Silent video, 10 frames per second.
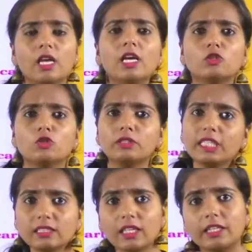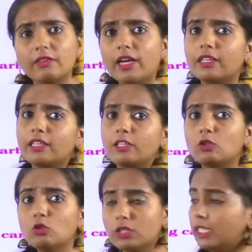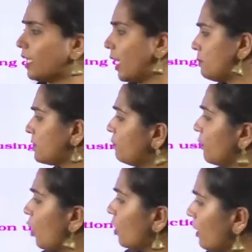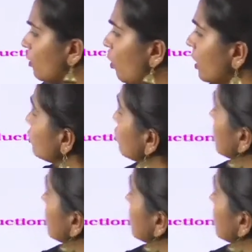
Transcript: So these are divided into three types. Okay, what are those